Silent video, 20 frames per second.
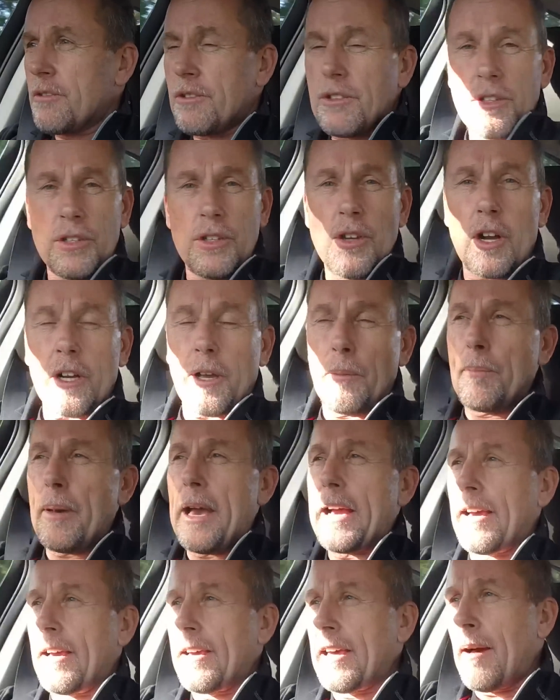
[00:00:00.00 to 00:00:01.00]
knock it
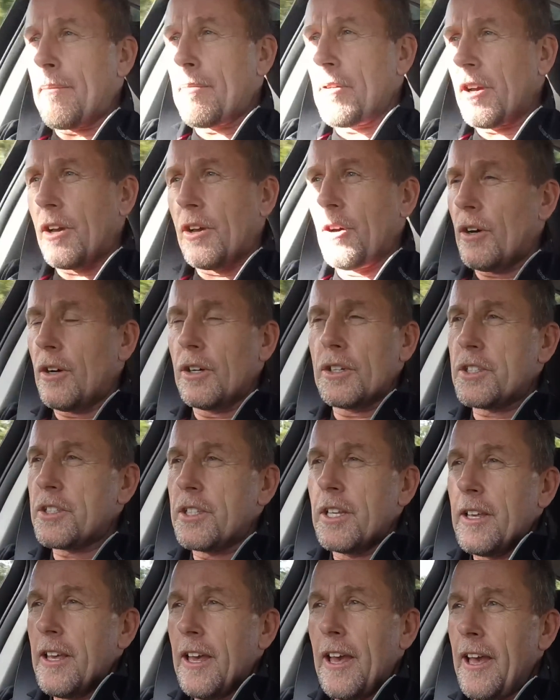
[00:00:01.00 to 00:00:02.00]
back a couple of cogs
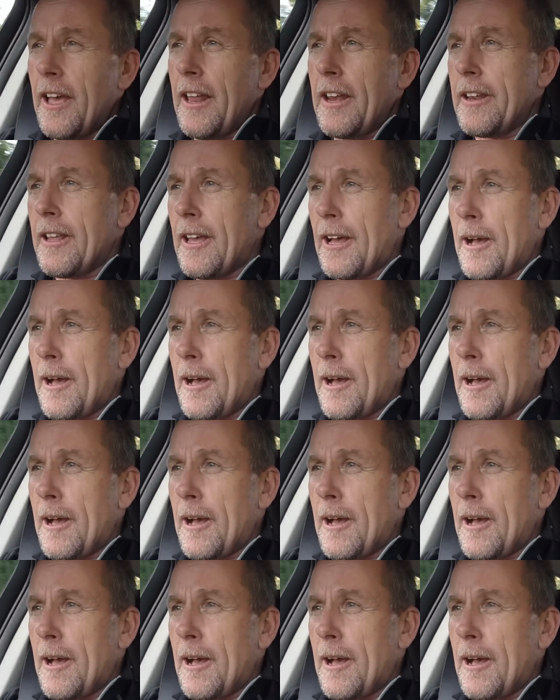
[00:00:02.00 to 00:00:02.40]
and